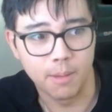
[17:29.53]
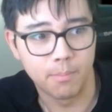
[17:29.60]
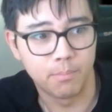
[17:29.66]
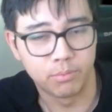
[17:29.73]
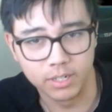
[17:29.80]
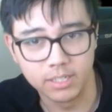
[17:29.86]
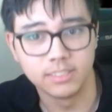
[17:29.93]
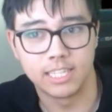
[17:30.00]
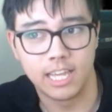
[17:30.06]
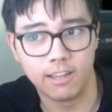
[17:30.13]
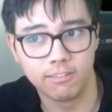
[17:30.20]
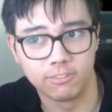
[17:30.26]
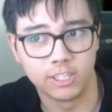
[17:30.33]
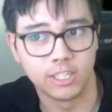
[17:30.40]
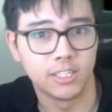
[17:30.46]
brings out
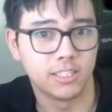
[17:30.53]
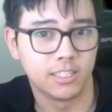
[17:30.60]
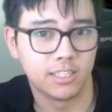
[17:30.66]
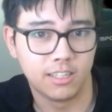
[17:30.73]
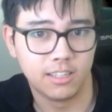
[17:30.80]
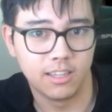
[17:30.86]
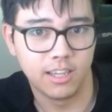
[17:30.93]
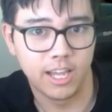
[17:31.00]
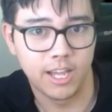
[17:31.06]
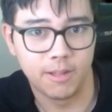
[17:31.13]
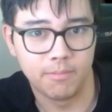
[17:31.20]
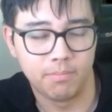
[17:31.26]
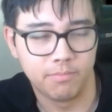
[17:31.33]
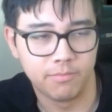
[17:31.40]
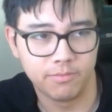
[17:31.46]
really
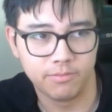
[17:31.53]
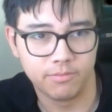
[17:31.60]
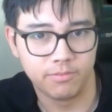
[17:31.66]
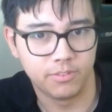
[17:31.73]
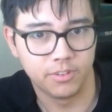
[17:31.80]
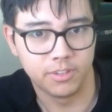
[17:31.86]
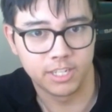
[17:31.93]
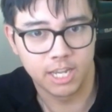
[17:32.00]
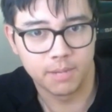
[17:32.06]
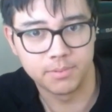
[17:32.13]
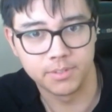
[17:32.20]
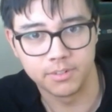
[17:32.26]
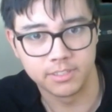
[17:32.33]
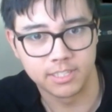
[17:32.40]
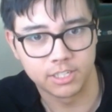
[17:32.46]
for the Cup
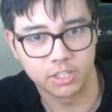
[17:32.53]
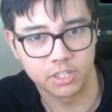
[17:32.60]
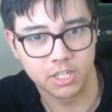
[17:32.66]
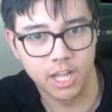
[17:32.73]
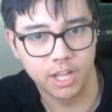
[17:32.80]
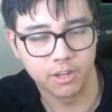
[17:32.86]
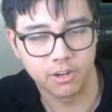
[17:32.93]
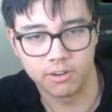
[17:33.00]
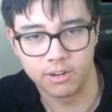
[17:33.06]
Series at Chicago.